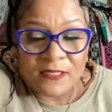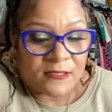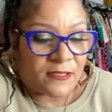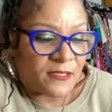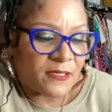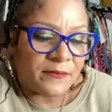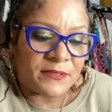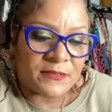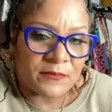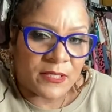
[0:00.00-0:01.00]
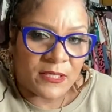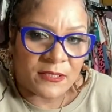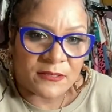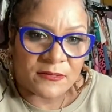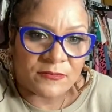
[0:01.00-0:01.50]
Girl, I can't be
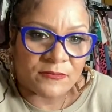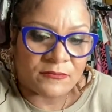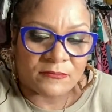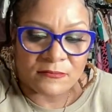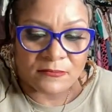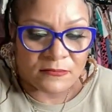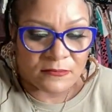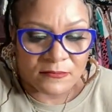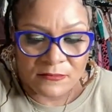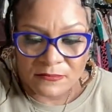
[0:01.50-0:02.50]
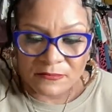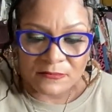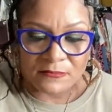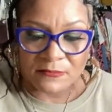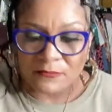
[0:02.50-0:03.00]
sweating.
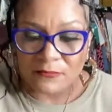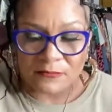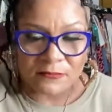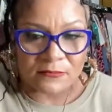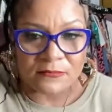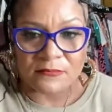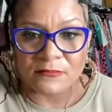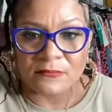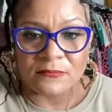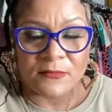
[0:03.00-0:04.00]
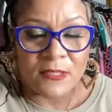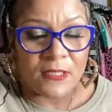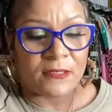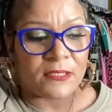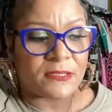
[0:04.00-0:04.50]
Mm-mm.
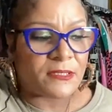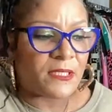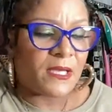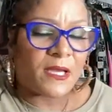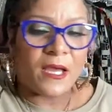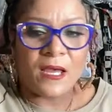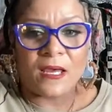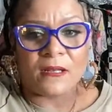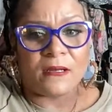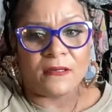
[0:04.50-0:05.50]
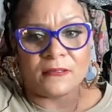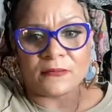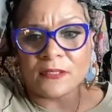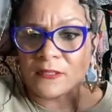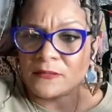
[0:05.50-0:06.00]
Yesterday I had on, um,
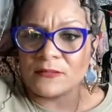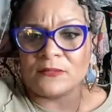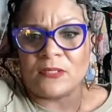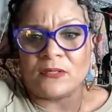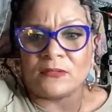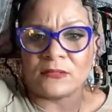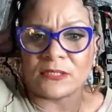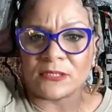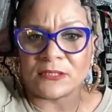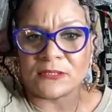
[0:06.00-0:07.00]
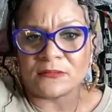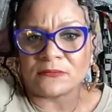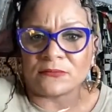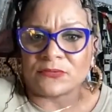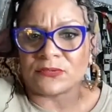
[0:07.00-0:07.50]
you know, little
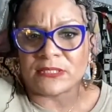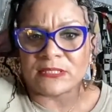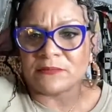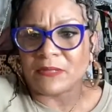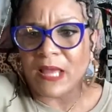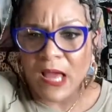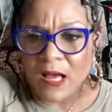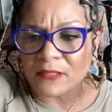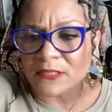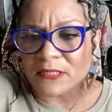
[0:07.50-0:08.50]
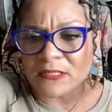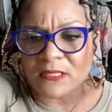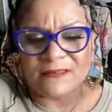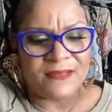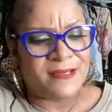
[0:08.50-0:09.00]
dressy blouse and
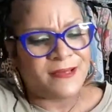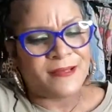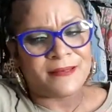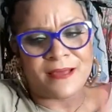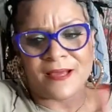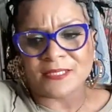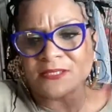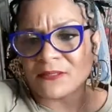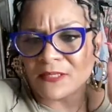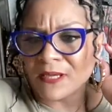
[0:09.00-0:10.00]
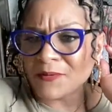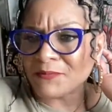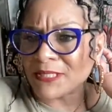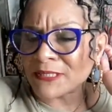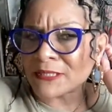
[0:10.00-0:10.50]
stuff. Nah, shorty can't be
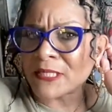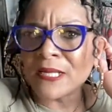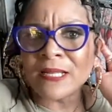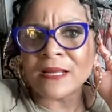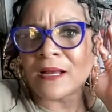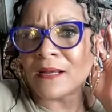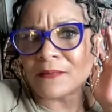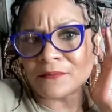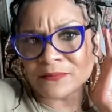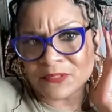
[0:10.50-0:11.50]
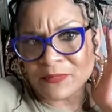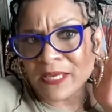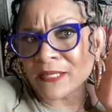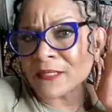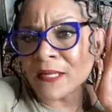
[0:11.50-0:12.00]
um,
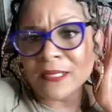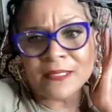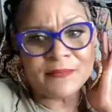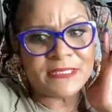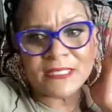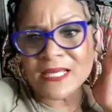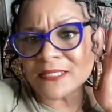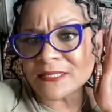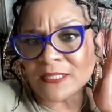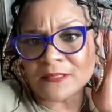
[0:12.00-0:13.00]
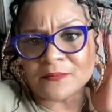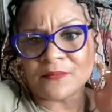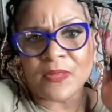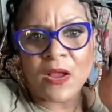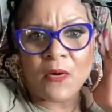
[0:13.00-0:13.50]
sweating. Let me tell y'all something.